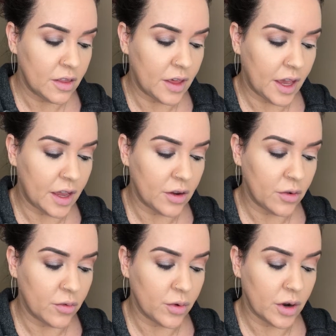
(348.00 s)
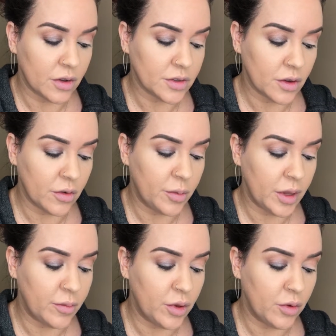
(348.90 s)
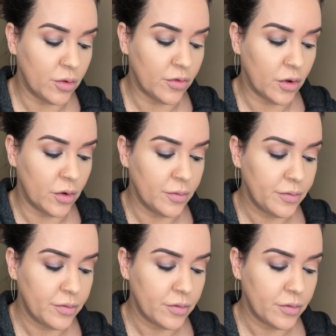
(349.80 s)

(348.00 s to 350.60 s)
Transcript: that would also be beautiful